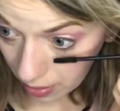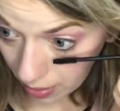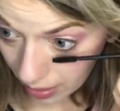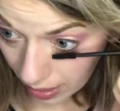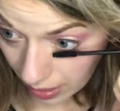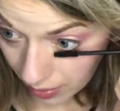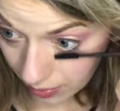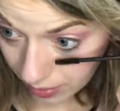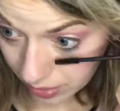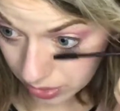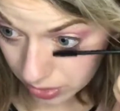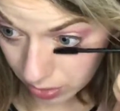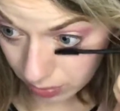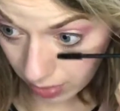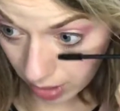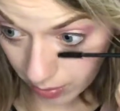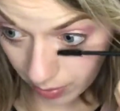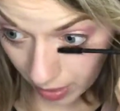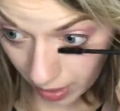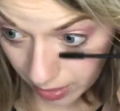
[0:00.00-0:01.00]
I always do
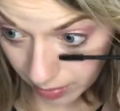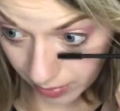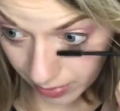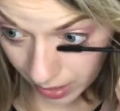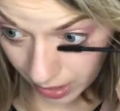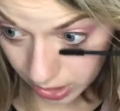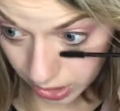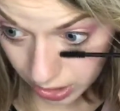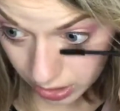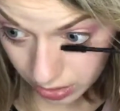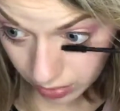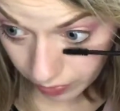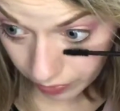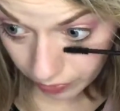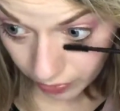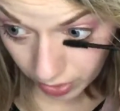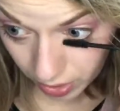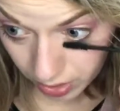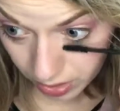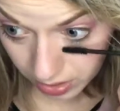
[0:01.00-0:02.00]
my bottom lashes
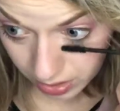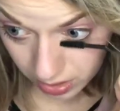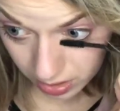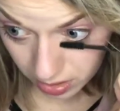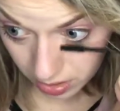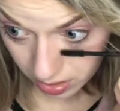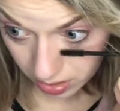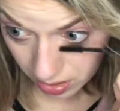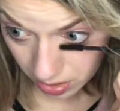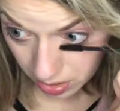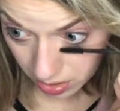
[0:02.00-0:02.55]
first